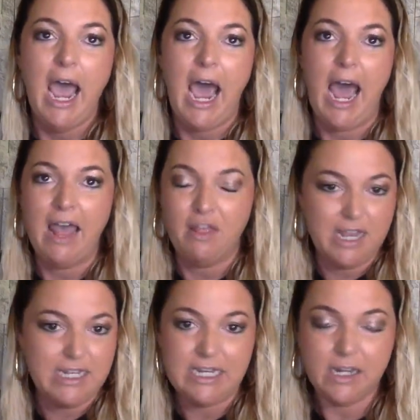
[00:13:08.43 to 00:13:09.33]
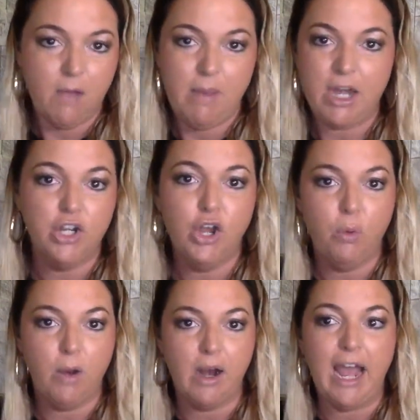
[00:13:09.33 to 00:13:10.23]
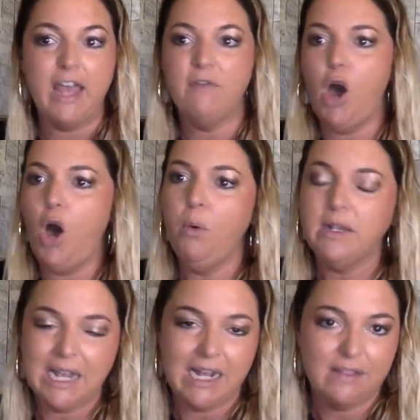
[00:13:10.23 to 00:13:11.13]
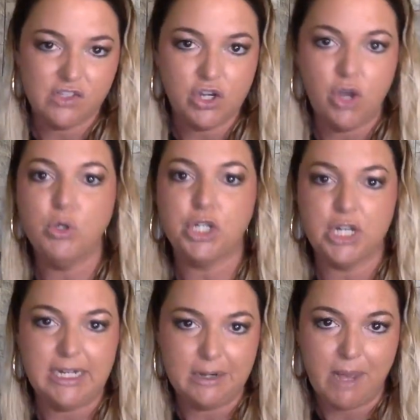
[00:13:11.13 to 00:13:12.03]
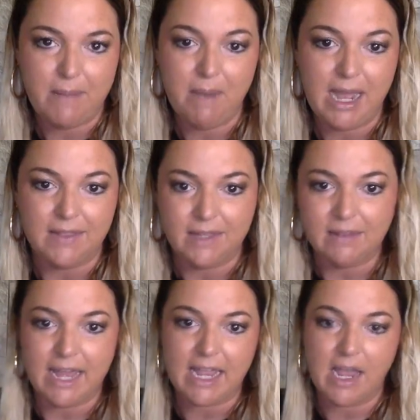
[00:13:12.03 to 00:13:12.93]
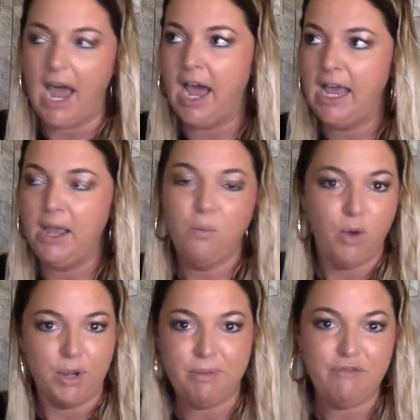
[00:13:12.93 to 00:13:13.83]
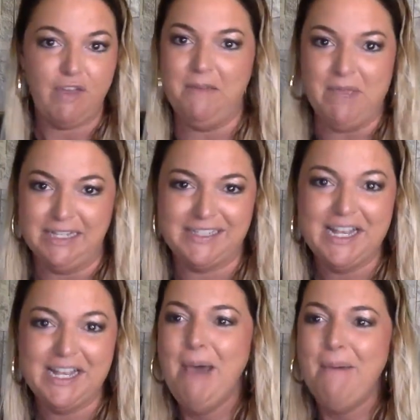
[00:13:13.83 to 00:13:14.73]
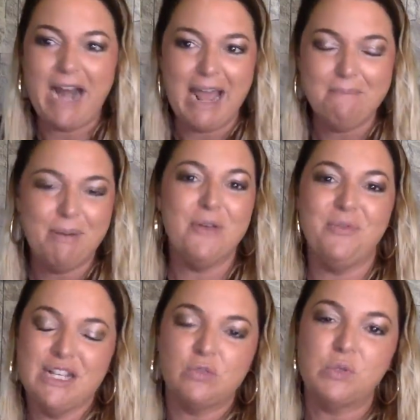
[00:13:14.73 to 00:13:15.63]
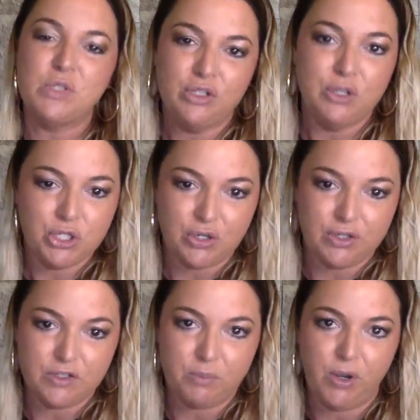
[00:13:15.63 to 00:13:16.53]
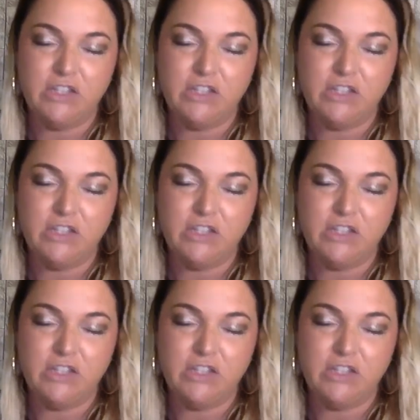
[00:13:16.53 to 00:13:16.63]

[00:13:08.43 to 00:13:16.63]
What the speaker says: It didn't come out of nowhere. I have always had this notion in my mind that like I want to be famous, but this was delusional at this point.